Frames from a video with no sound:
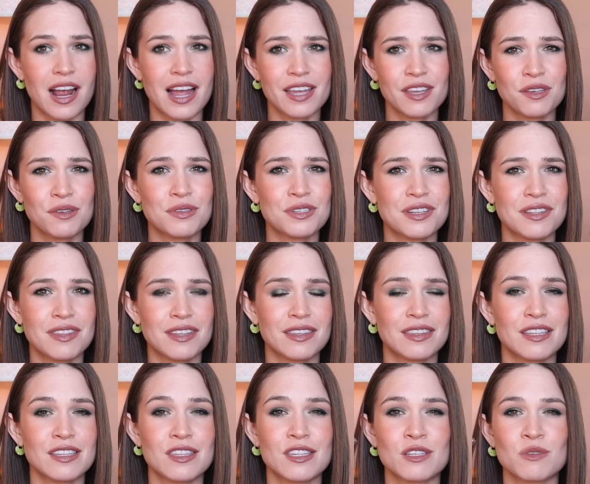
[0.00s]
I used to think
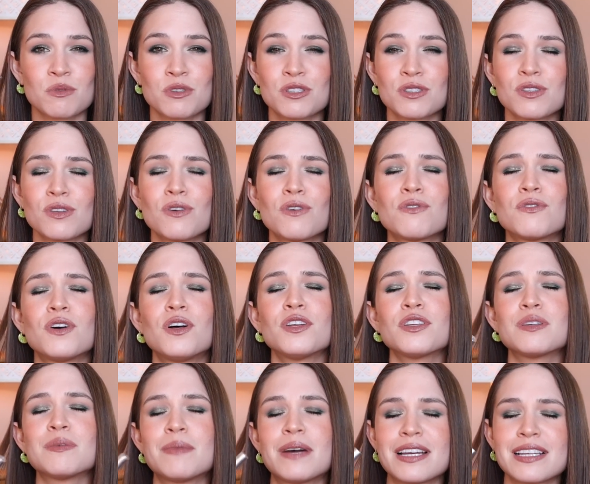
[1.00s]
that this was so
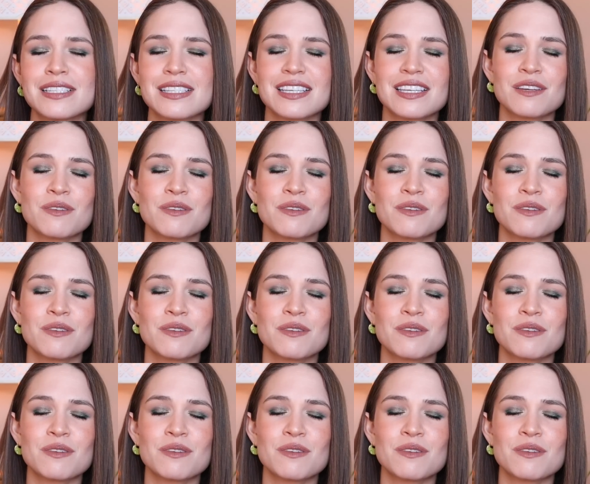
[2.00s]
volumizing,